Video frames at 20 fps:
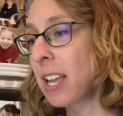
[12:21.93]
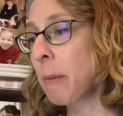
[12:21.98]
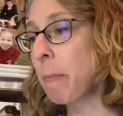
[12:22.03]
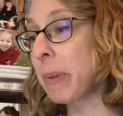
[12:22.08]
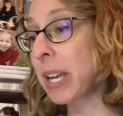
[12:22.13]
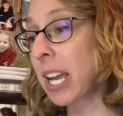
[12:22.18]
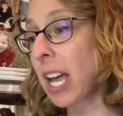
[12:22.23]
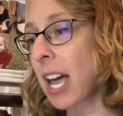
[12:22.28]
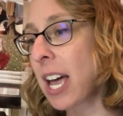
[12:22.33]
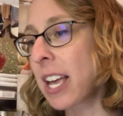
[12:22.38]

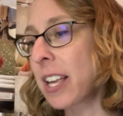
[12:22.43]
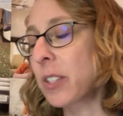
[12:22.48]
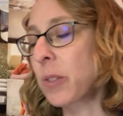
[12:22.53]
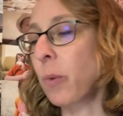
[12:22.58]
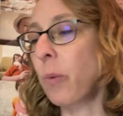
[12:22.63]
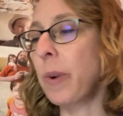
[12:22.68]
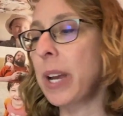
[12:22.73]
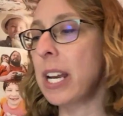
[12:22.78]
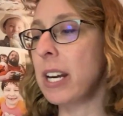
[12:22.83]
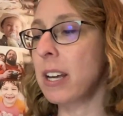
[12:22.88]
Because
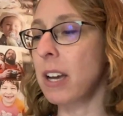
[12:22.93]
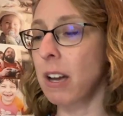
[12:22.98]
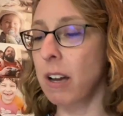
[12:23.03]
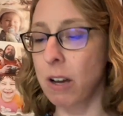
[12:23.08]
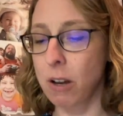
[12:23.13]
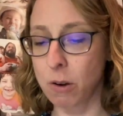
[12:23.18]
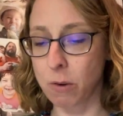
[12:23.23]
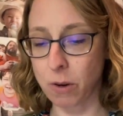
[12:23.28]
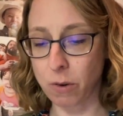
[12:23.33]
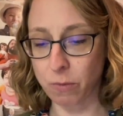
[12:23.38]
we
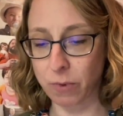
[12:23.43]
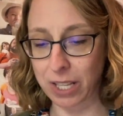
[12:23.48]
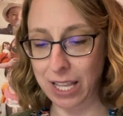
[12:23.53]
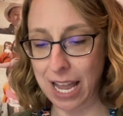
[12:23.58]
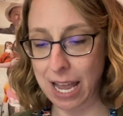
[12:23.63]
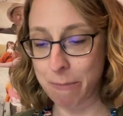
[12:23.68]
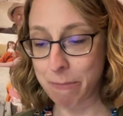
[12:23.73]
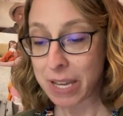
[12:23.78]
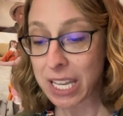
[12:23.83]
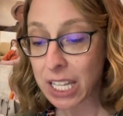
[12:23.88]
know
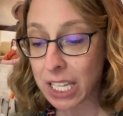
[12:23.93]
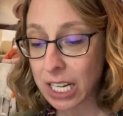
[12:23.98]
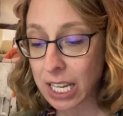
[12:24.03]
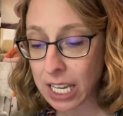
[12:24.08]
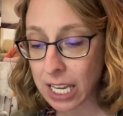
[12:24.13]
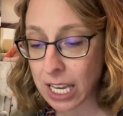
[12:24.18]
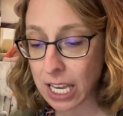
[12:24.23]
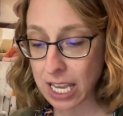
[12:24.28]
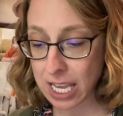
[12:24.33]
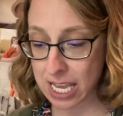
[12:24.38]

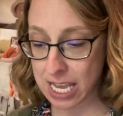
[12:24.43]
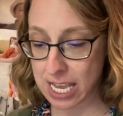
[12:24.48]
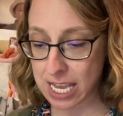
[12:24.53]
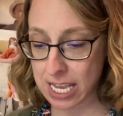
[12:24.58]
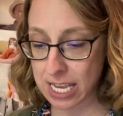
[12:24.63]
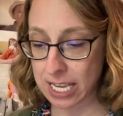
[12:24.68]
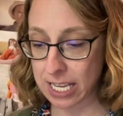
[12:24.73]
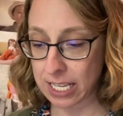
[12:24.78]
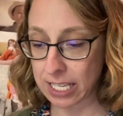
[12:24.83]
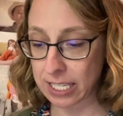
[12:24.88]
reliability
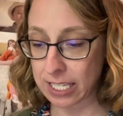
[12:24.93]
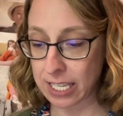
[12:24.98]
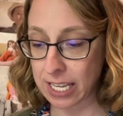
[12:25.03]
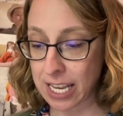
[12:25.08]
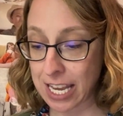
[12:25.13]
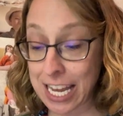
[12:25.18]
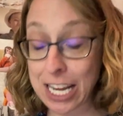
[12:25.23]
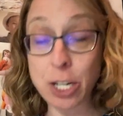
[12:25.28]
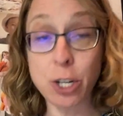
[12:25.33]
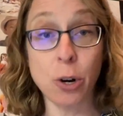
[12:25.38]
is
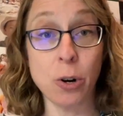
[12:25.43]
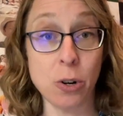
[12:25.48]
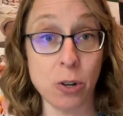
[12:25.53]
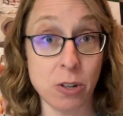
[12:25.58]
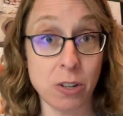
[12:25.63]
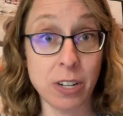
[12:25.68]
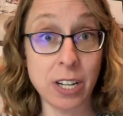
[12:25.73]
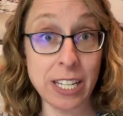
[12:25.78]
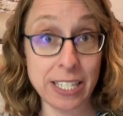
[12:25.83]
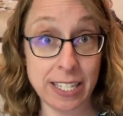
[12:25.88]

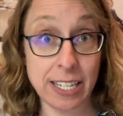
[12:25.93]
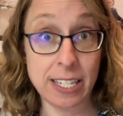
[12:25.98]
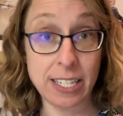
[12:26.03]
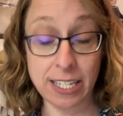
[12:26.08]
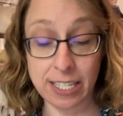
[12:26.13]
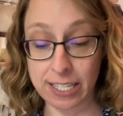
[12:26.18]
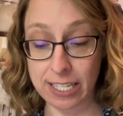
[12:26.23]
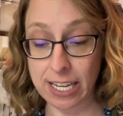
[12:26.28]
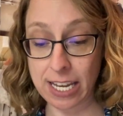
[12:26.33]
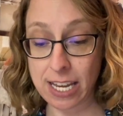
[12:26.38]
internal
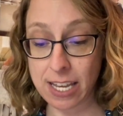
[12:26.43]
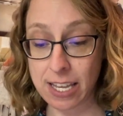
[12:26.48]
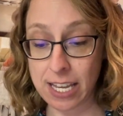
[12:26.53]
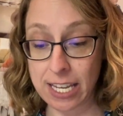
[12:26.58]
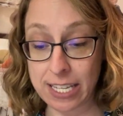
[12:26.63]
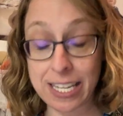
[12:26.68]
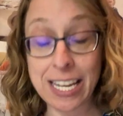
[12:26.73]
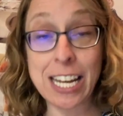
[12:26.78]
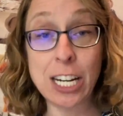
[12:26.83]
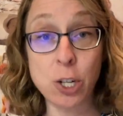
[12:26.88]
consistency,
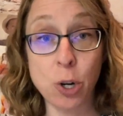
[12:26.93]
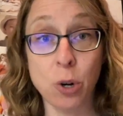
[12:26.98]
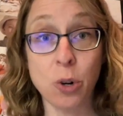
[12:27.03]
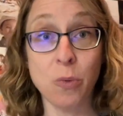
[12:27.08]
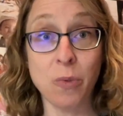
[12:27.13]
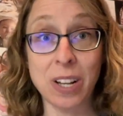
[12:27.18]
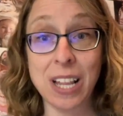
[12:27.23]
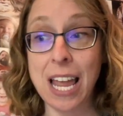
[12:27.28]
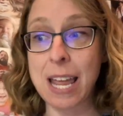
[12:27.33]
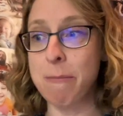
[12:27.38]
is internal
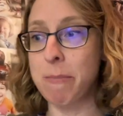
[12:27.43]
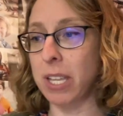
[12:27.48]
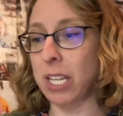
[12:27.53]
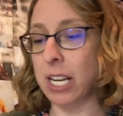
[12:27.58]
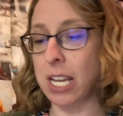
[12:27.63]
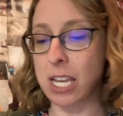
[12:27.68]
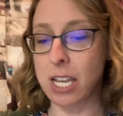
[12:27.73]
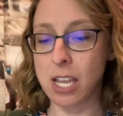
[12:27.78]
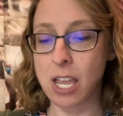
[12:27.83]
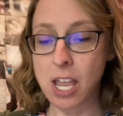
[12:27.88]

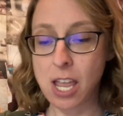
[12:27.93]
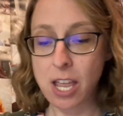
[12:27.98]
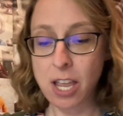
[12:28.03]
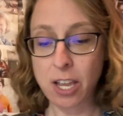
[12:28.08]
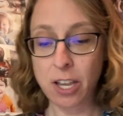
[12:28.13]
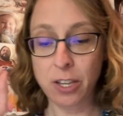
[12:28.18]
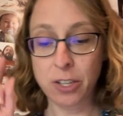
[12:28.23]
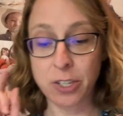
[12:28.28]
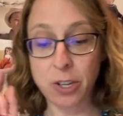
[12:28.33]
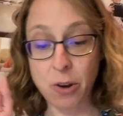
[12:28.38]
reliability.
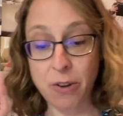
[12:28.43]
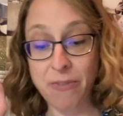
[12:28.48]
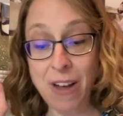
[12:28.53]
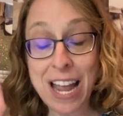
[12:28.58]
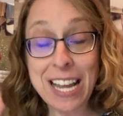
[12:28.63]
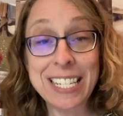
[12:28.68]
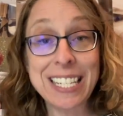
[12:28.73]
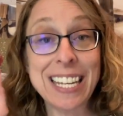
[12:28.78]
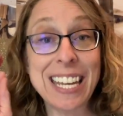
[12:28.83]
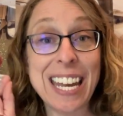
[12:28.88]
So if
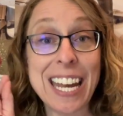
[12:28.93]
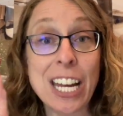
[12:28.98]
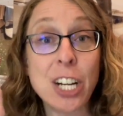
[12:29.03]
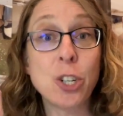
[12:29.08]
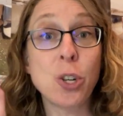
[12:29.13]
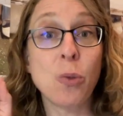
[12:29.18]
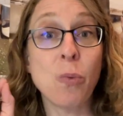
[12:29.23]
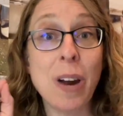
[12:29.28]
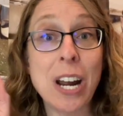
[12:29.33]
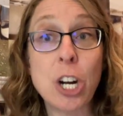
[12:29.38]
I see
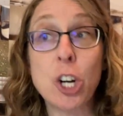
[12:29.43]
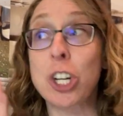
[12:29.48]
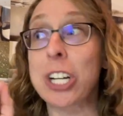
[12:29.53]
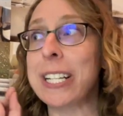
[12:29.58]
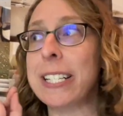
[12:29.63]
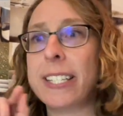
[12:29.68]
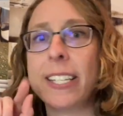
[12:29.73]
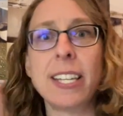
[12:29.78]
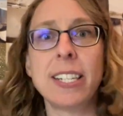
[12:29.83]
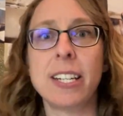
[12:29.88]
inter-rater
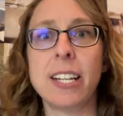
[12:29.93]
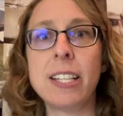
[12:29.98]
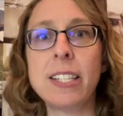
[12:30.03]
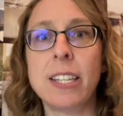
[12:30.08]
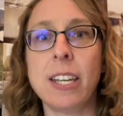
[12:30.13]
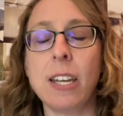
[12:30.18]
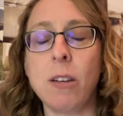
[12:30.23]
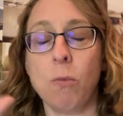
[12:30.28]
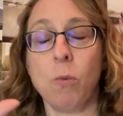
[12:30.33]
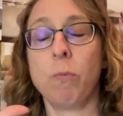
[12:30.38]

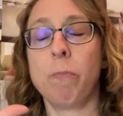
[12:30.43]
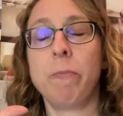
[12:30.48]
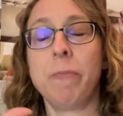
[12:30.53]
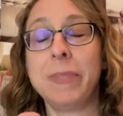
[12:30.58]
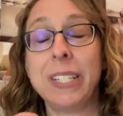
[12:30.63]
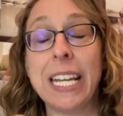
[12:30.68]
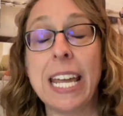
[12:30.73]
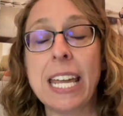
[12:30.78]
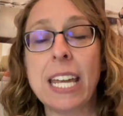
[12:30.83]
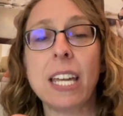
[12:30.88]
consistency,
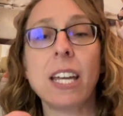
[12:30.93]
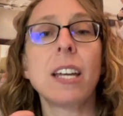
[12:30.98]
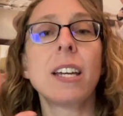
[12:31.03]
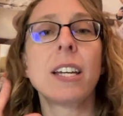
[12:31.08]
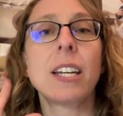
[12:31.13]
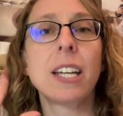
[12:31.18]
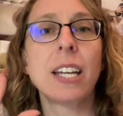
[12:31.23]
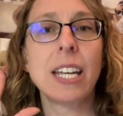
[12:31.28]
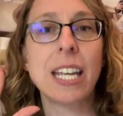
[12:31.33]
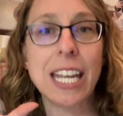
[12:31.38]
ding,
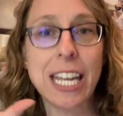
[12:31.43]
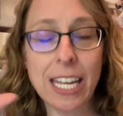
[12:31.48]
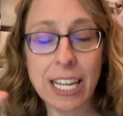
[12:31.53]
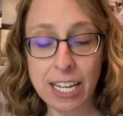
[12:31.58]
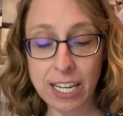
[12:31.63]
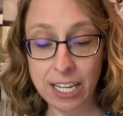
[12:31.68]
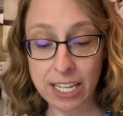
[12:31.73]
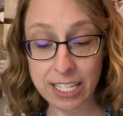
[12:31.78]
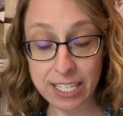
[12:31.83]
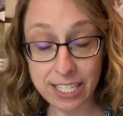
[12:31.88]

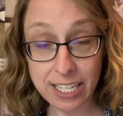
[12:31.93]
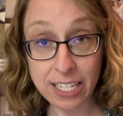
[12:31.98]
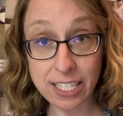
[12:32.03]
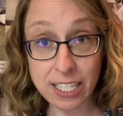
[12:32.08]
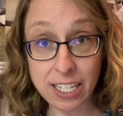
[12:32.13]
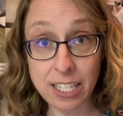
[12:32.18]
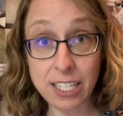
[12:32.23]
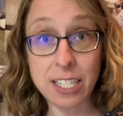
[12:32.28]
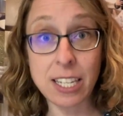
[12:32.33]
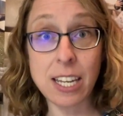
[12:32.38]

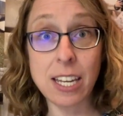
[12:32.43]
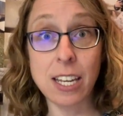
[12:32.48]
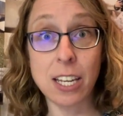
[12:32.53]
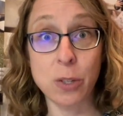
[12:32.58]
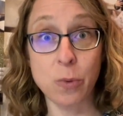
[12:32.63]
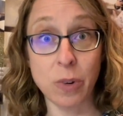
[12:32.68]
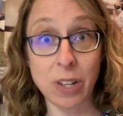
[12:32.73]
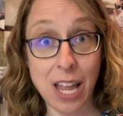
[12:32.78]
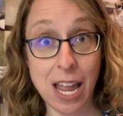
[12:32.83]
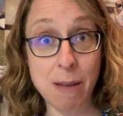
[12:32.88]
consistency
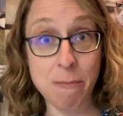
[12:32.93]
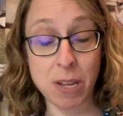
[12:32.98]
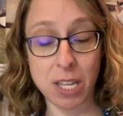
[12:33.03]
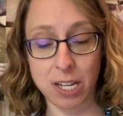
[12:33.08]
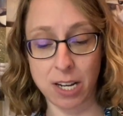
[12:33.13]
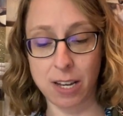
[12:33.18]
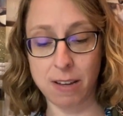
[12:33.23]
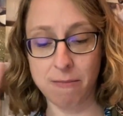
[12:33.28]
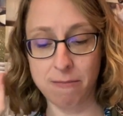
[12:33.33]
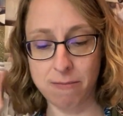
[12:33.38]
is
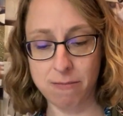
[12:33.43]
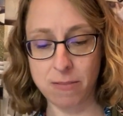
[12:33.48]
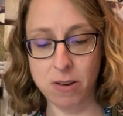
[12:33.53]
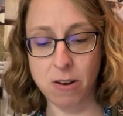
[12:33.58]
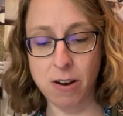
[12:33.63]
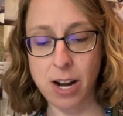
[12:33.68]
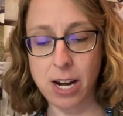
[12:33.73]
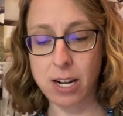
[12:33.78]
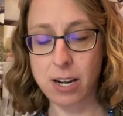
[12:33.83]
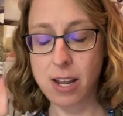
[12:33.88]
reliability, all
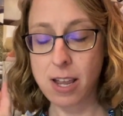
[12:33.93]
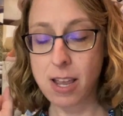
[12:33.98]
right?